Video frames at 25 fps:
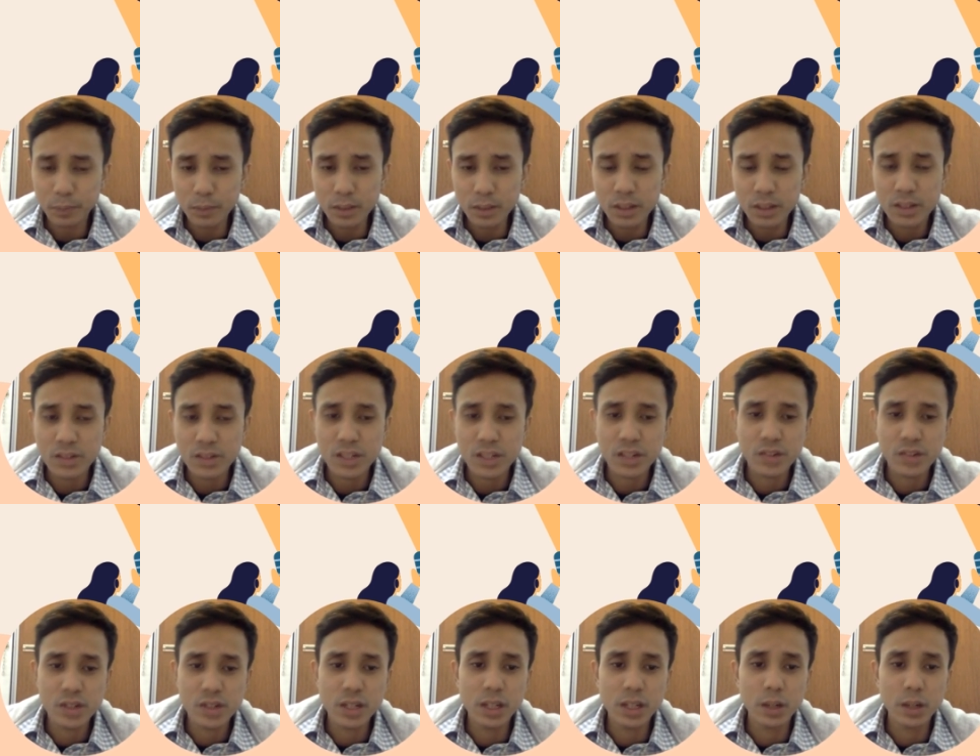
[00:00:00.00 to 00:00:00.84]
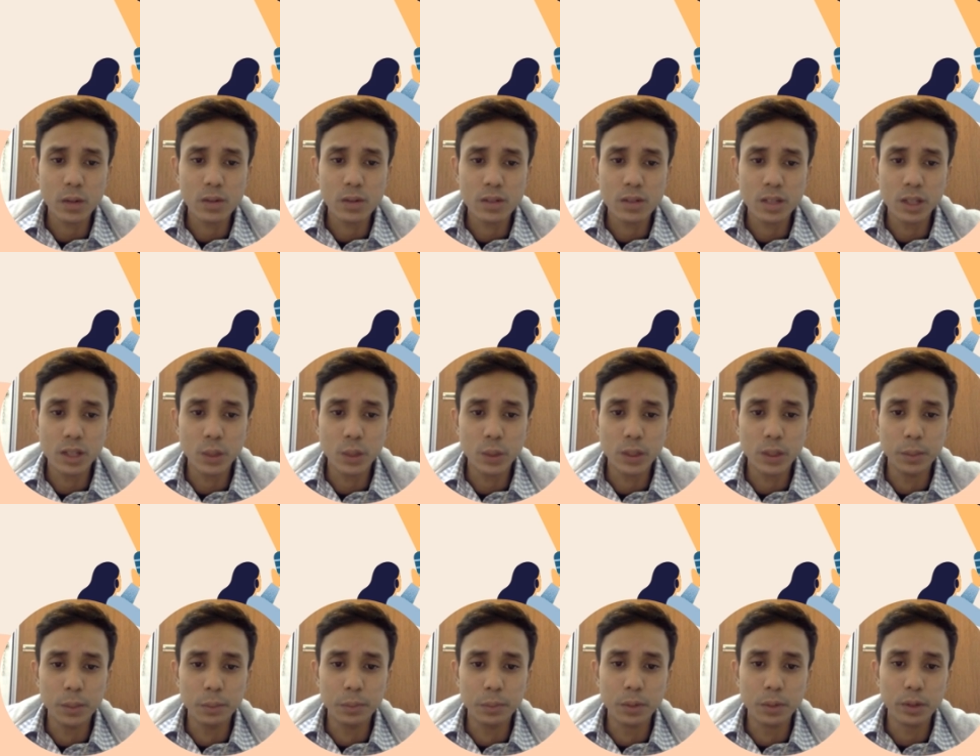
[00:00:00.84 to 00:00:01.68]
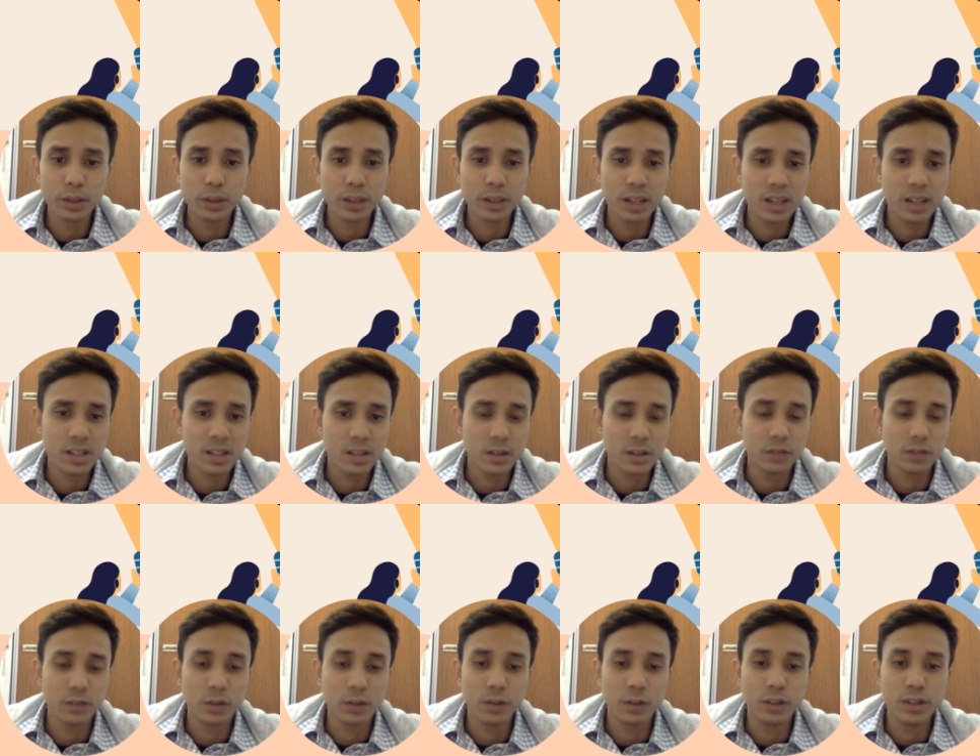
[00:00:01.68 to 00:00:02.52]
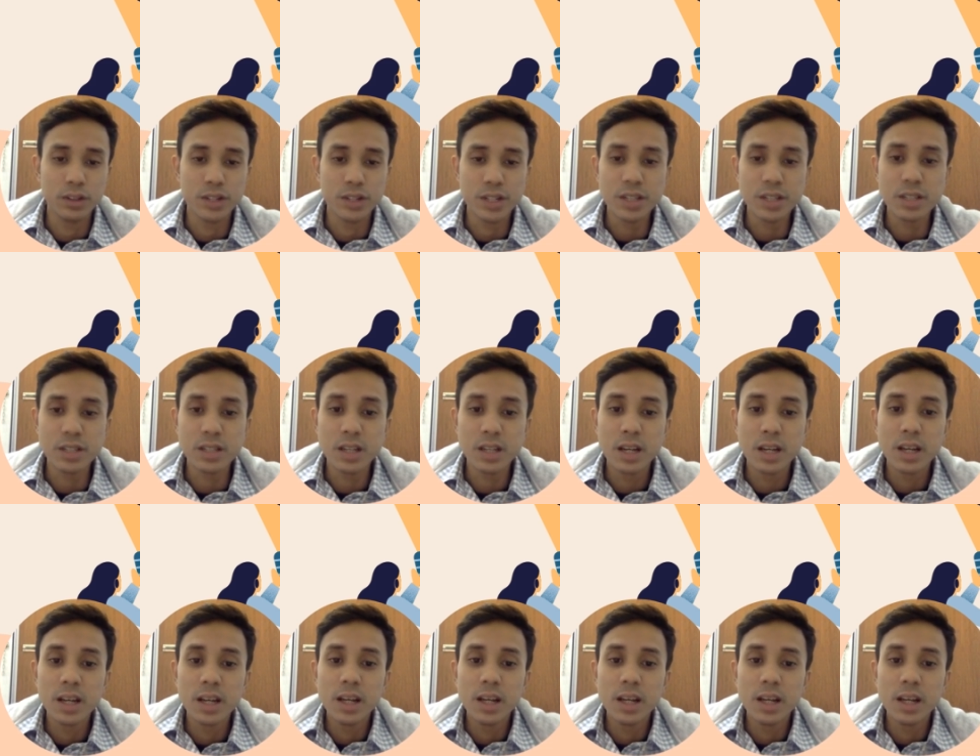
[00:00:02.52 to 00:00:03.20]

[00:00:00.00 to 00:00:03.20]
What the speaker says: is actually constitute a broad class of conditions